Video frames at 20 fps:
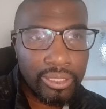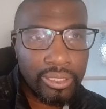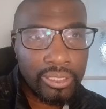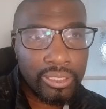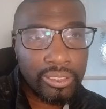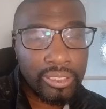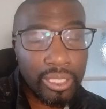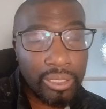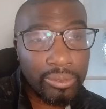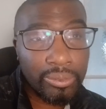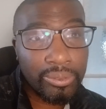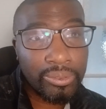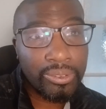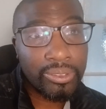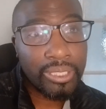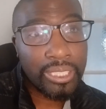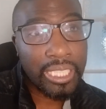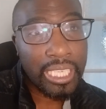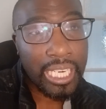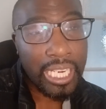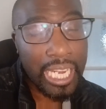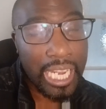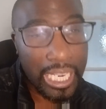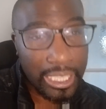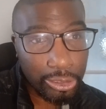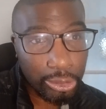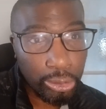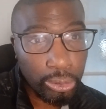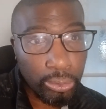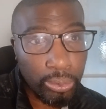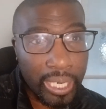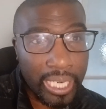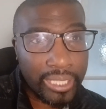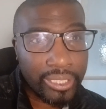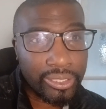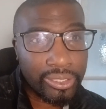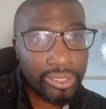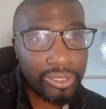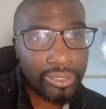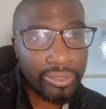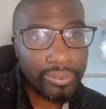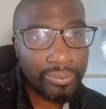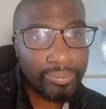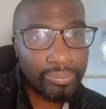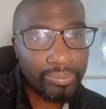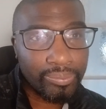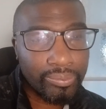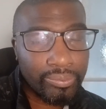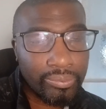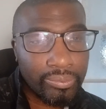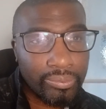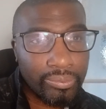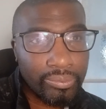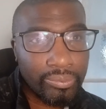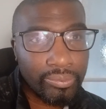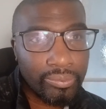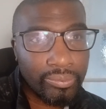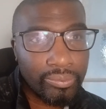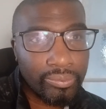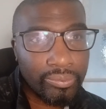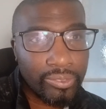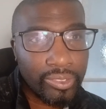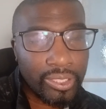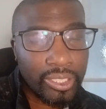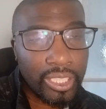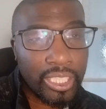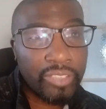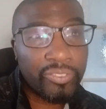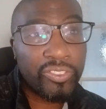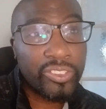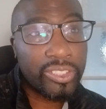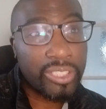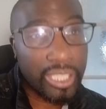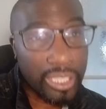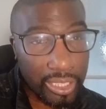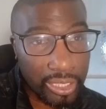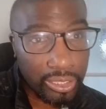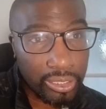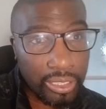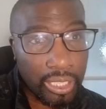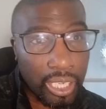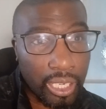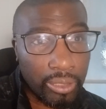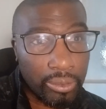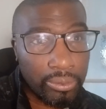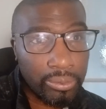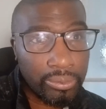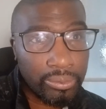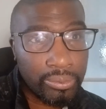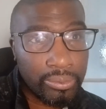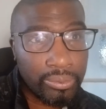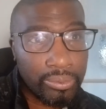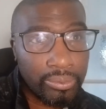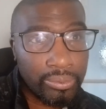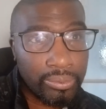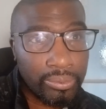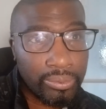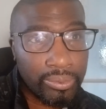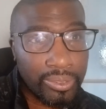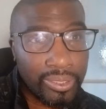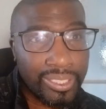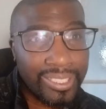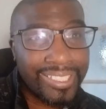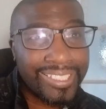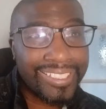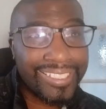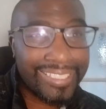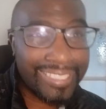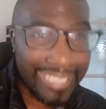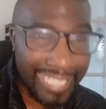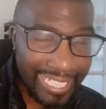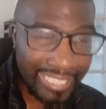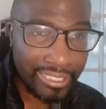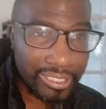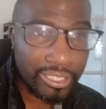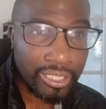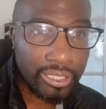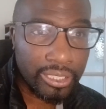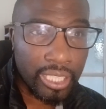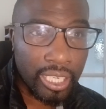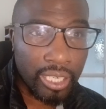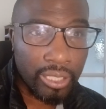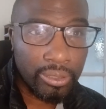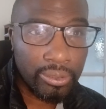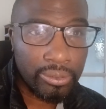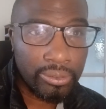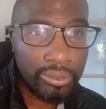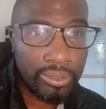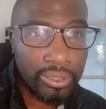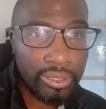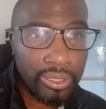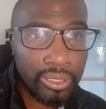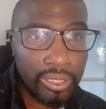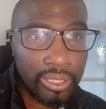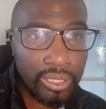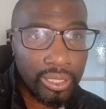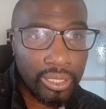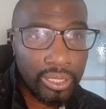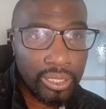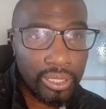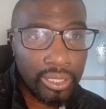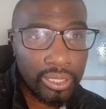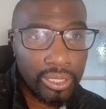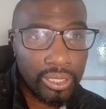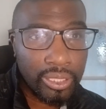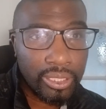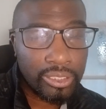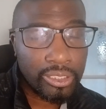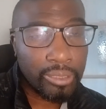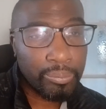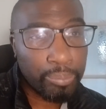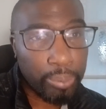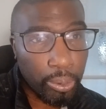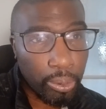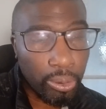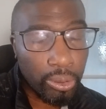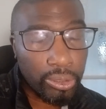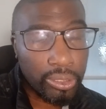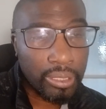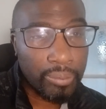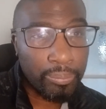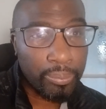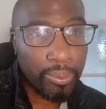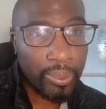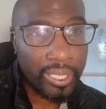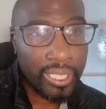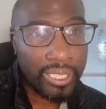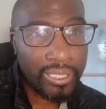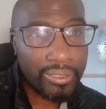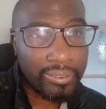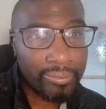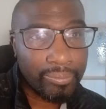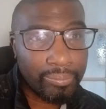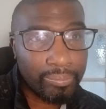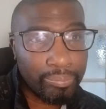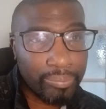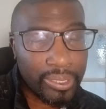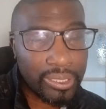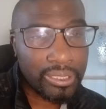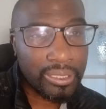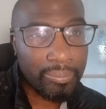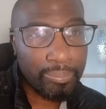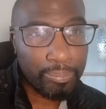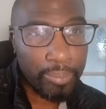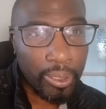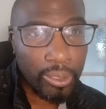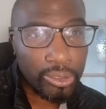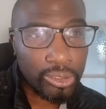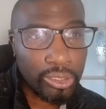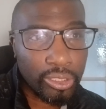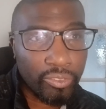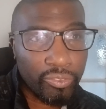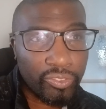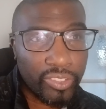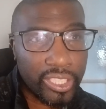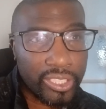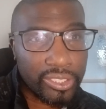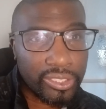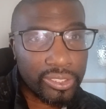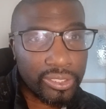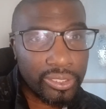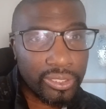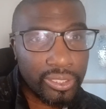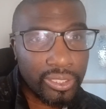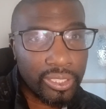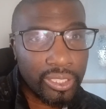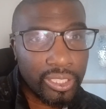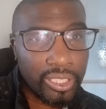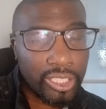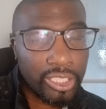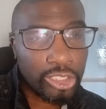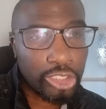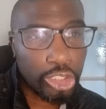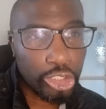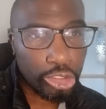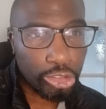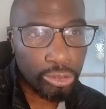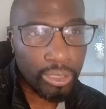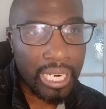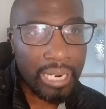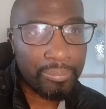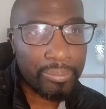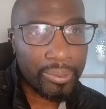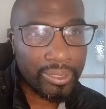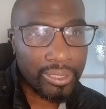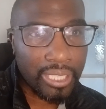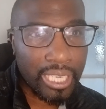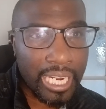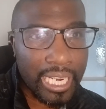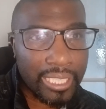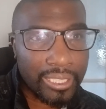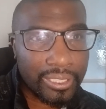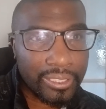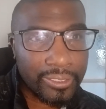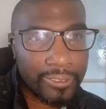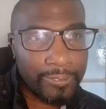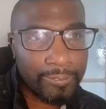So, as always, if you didn't know, get to know, support your boy, Mr. Box Office, subscribe and like,